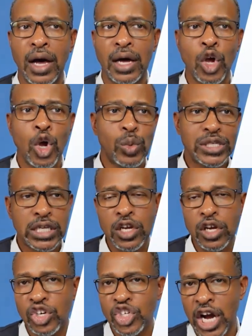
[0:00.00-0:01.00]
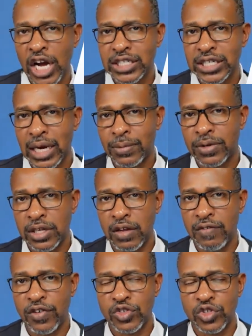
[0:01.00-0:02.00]
We see here in John chapter 10,
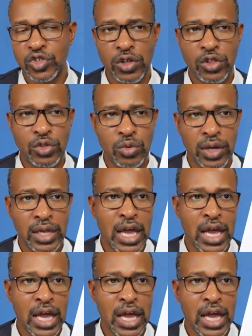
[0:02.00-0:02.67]
verse 33,